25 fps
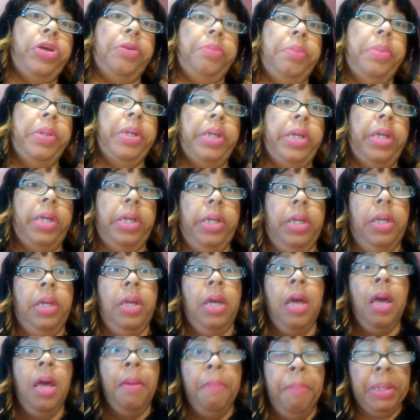of me.
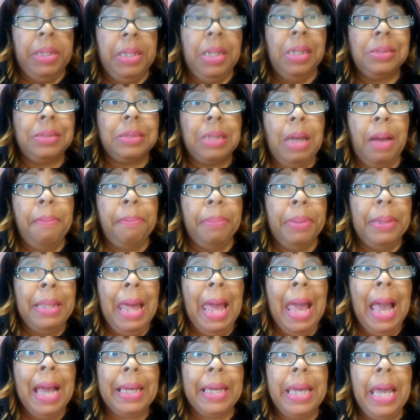Because I'm
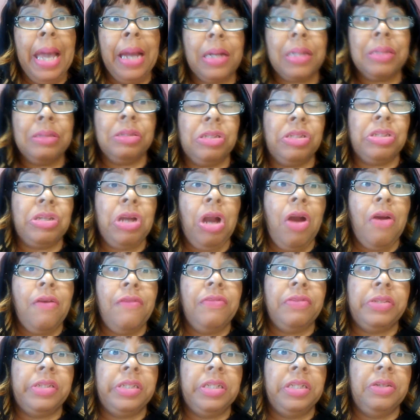black and
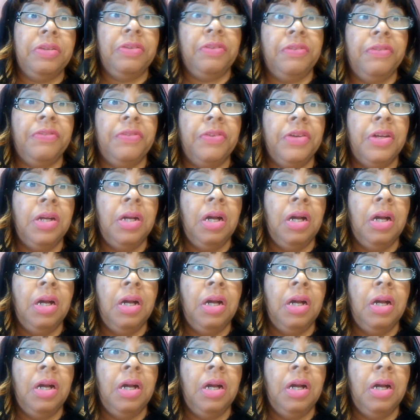conservative.